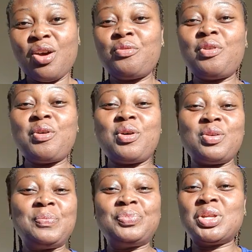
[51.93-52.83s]

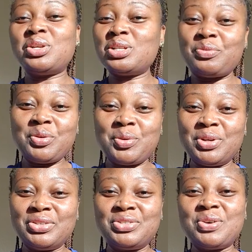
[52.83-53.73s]
For those of you who
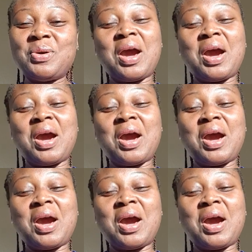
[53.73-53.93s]
don't know,